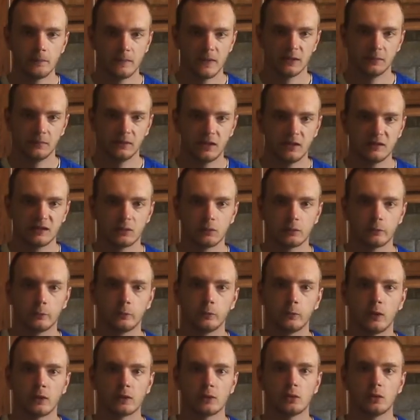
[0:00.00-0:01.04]
is because it would
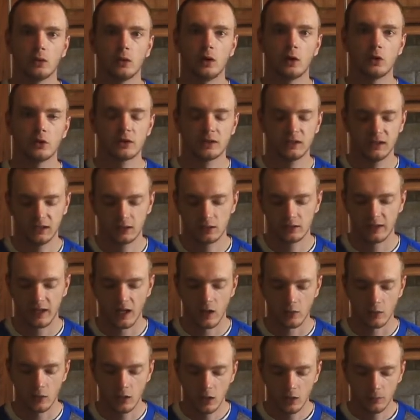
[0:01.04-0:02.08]
funnel all the deer
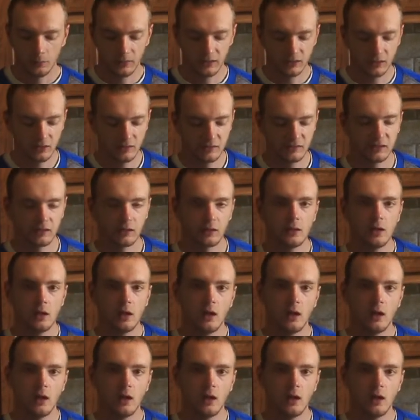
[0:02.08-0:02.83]
down because